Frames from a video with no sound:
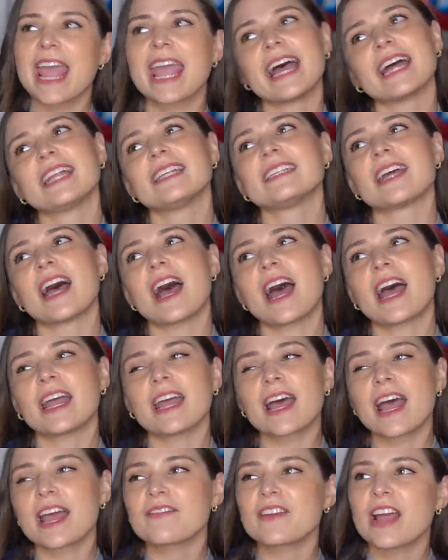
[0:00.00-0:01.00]
And
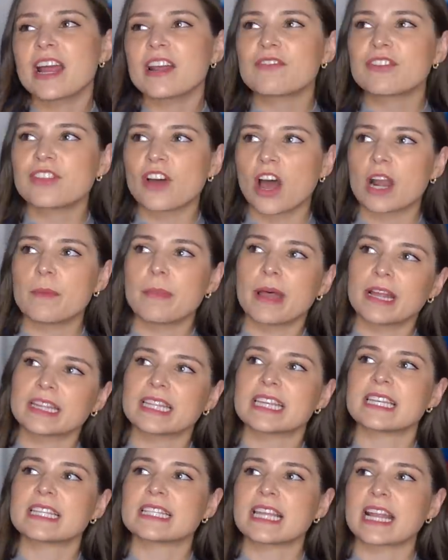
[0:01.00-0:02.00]
I've kind of thought about
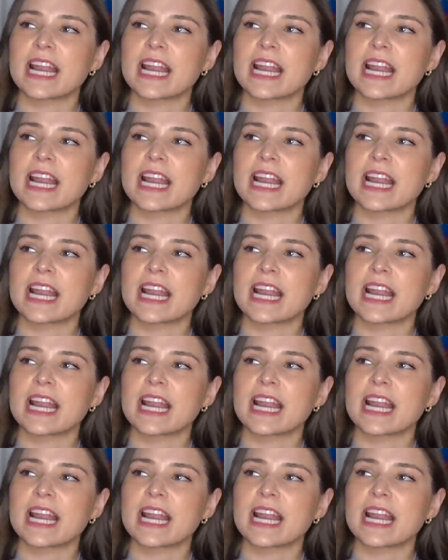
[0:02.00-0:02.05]
this,